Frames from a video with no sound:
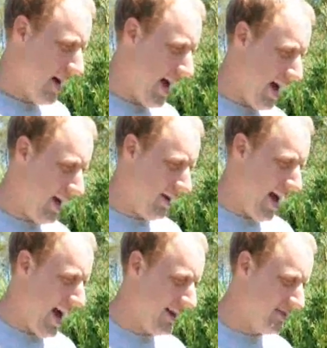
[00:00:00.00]
and
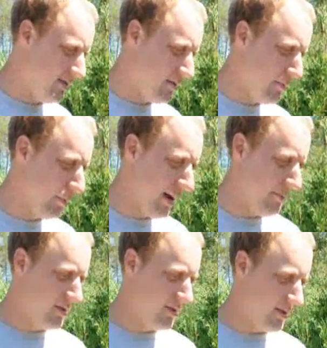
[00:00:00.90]
as
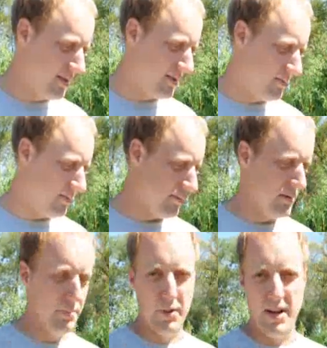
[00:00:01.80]
this
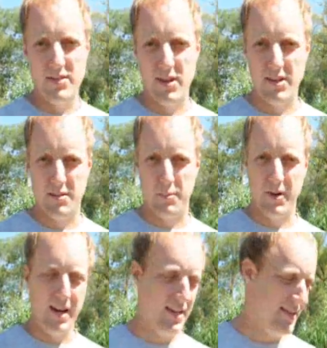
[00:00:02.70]
debris starts to
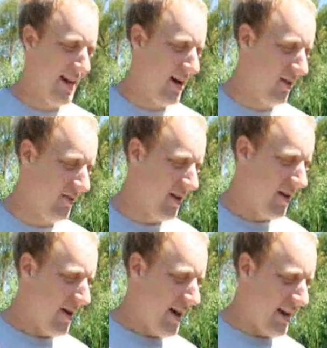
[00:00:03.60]
break down,
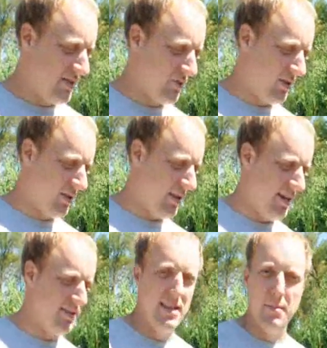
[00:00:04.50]
it gets
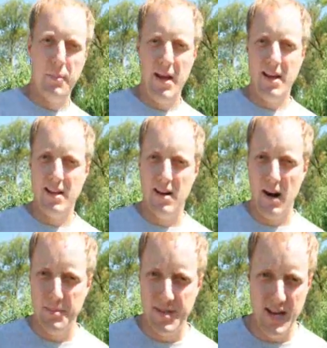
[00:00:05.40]
released and the plant can
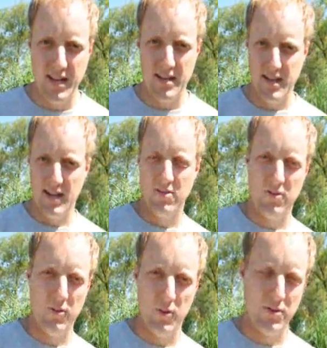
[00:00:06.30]
uptake it again
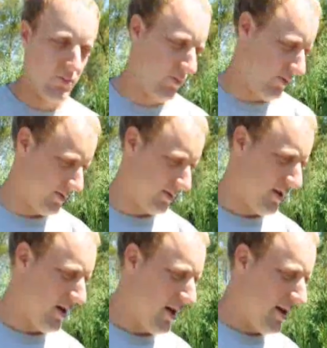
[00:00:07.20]
through its roots.
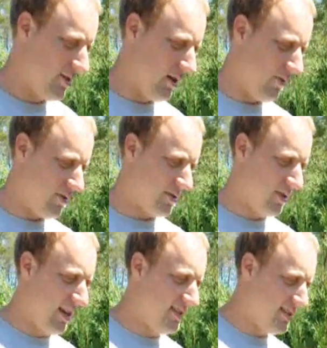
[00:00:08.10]
So if you just
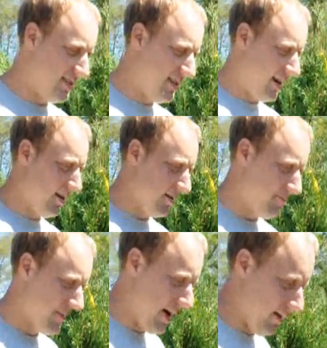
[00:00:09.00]
let it sit there
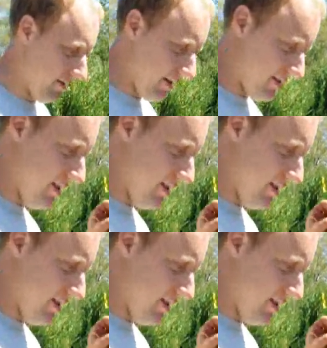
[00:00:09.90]
and let it